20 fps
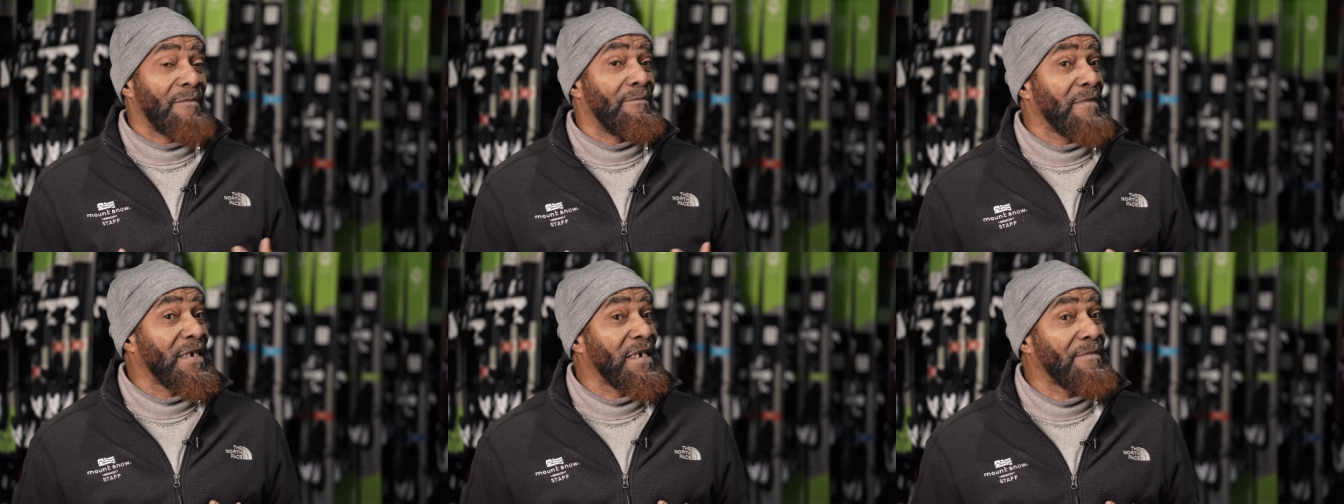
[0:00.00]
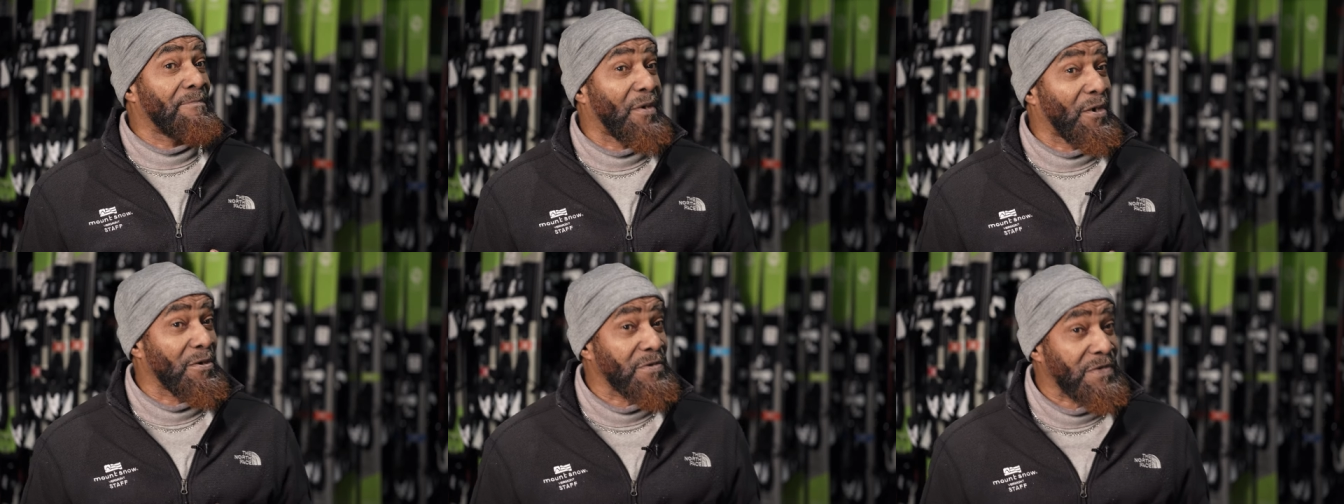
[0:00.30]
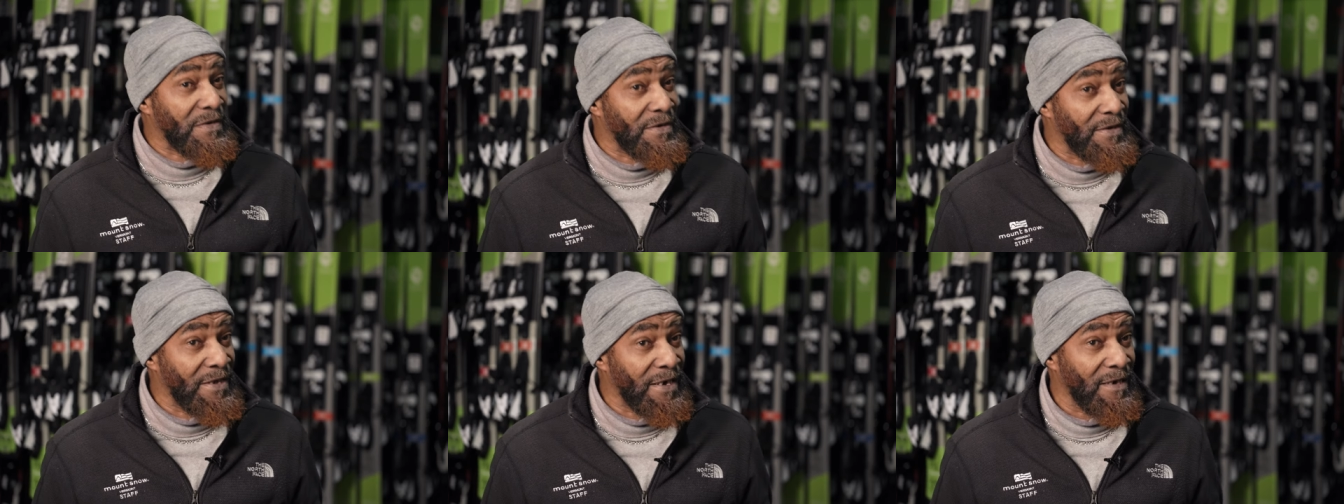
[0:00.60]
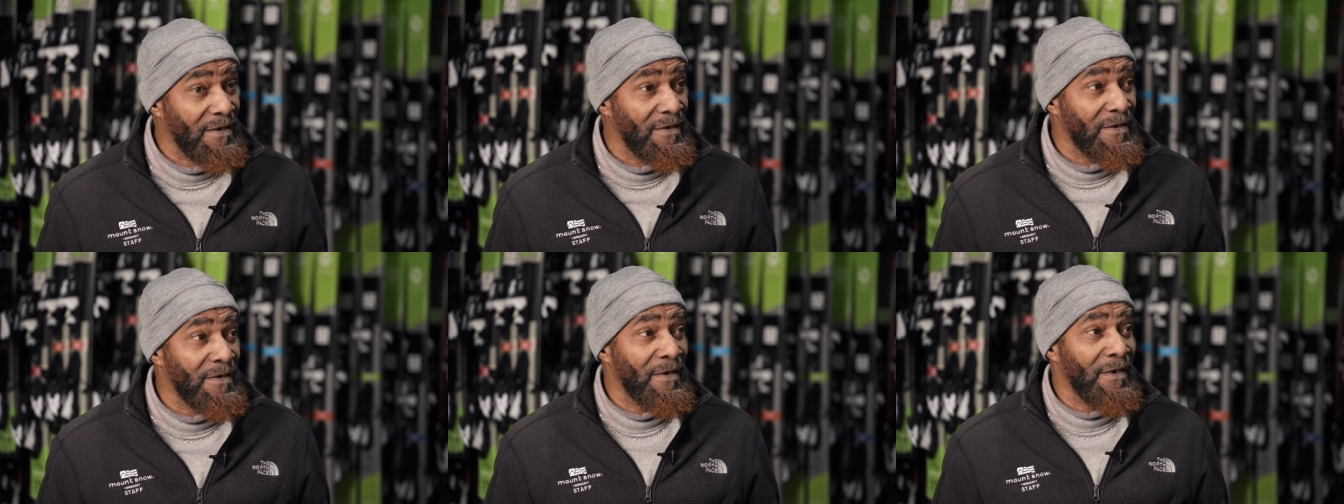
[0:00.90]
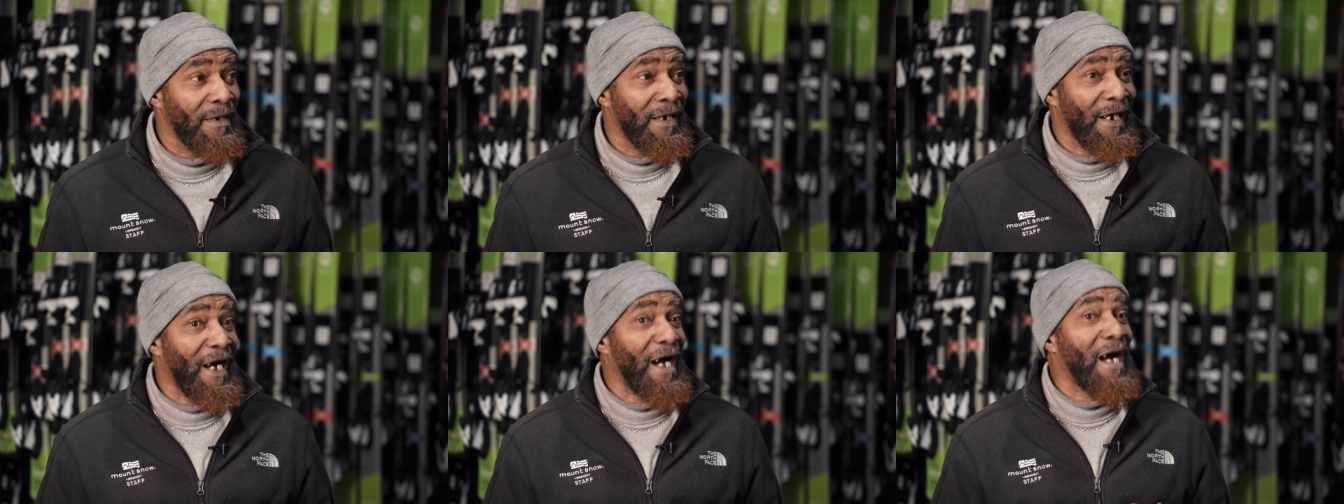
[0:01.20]
And me personally,
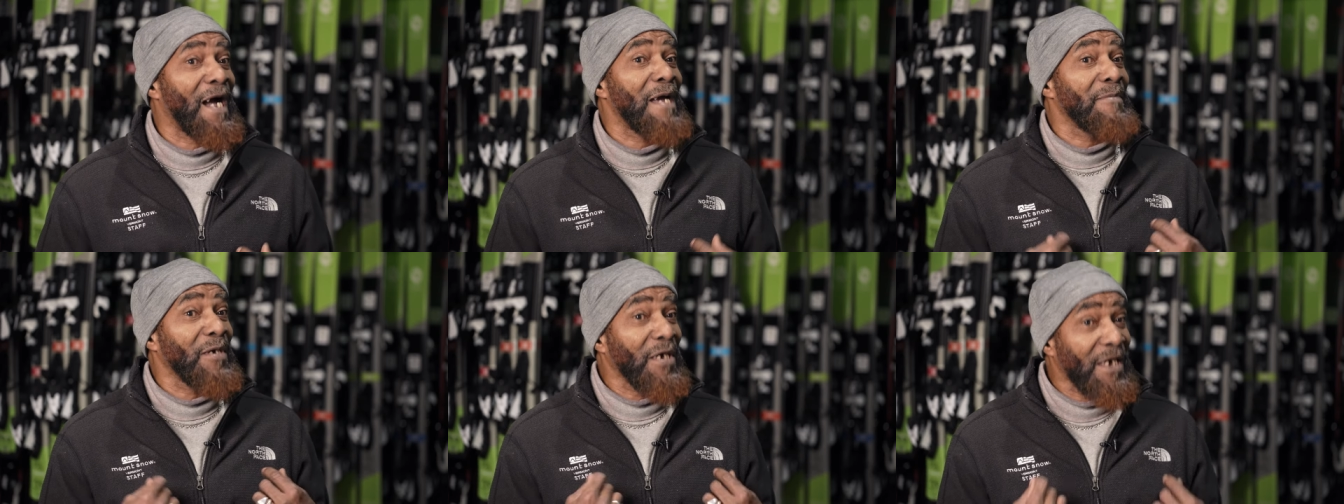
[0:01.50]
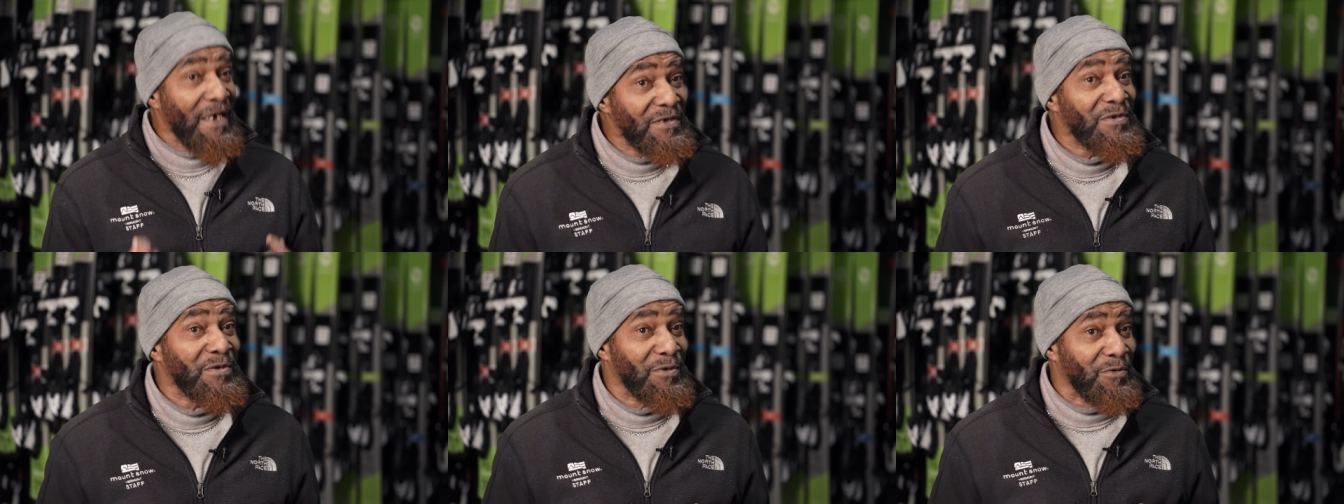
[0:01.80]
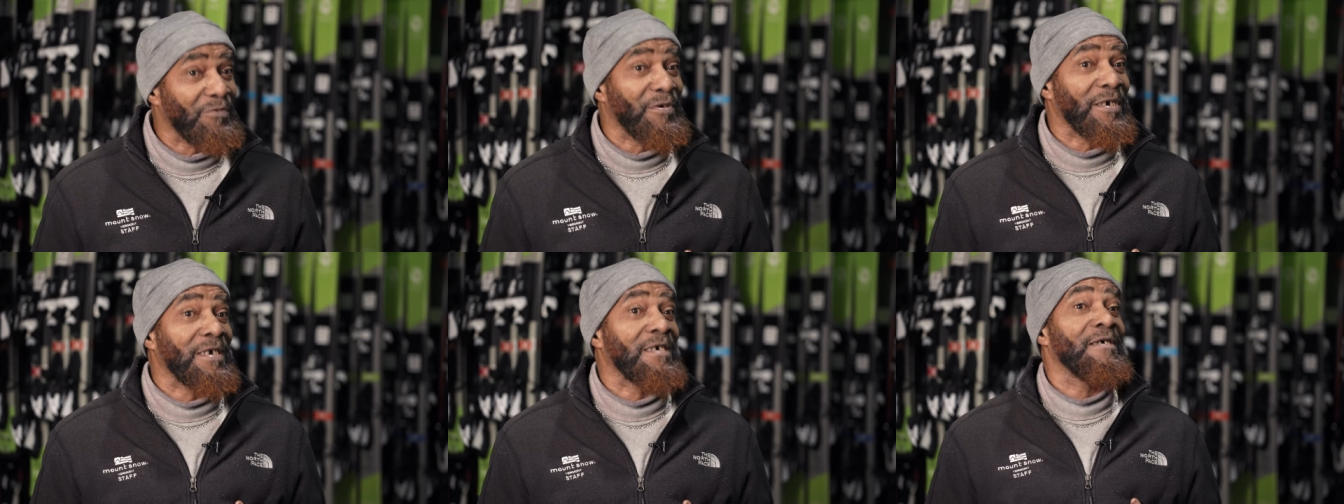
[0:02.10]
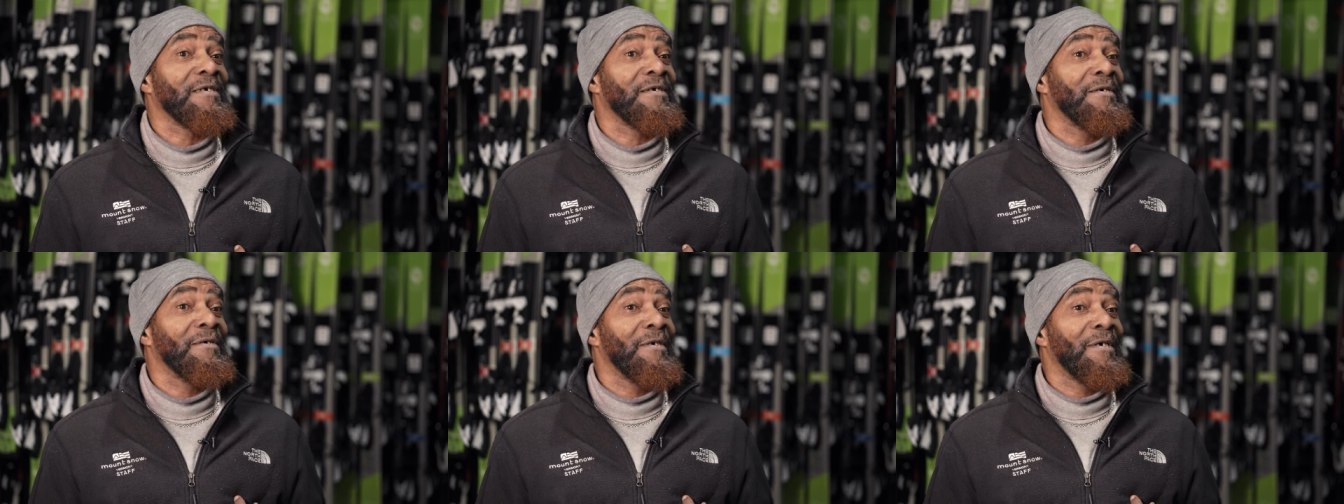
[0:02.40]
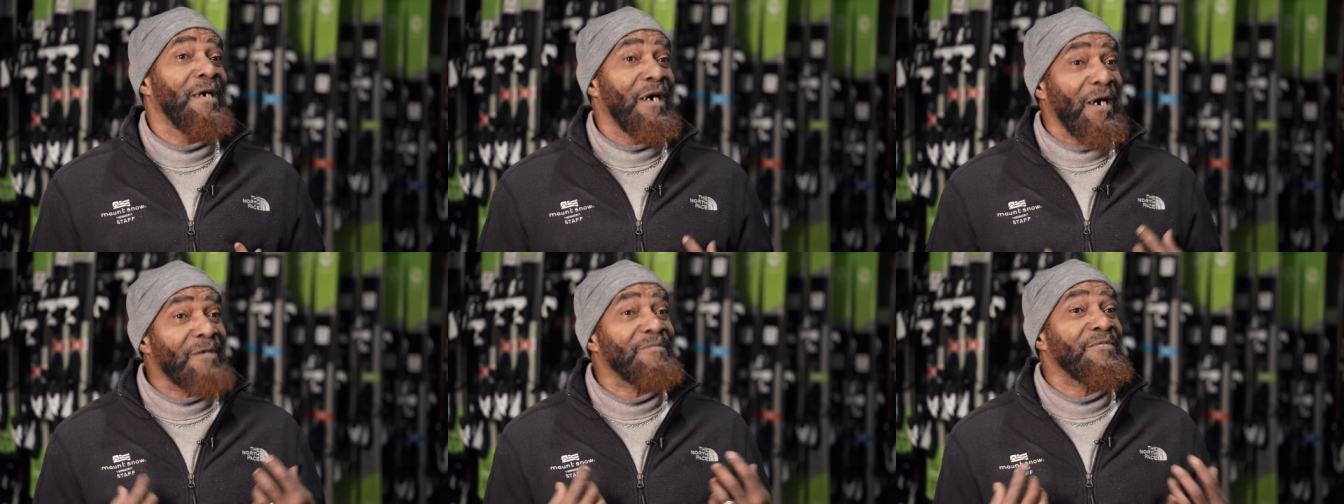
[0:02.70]
I'm history
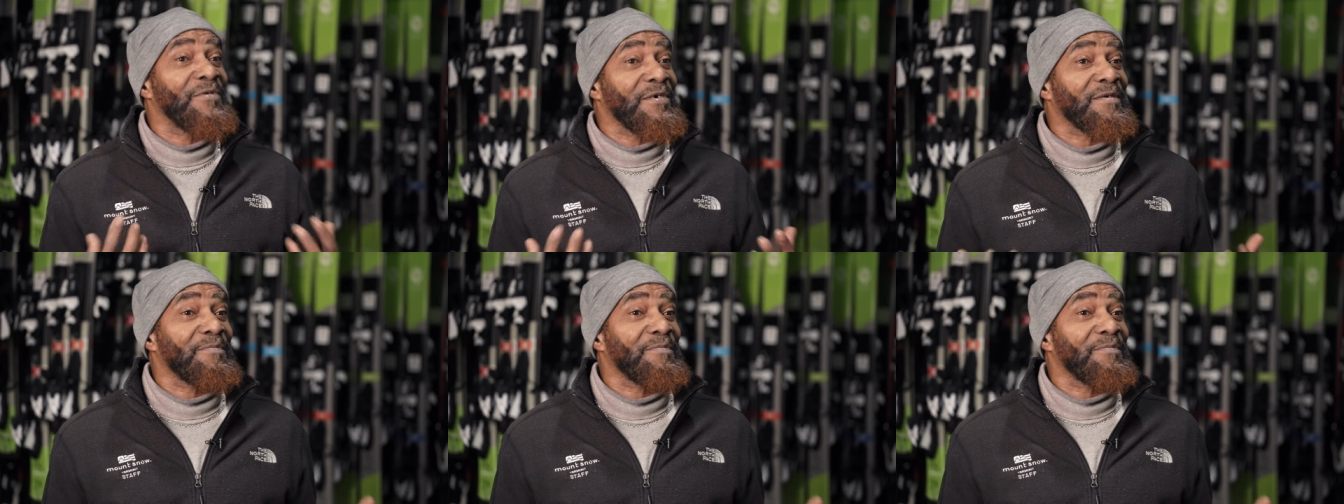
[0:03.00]
of this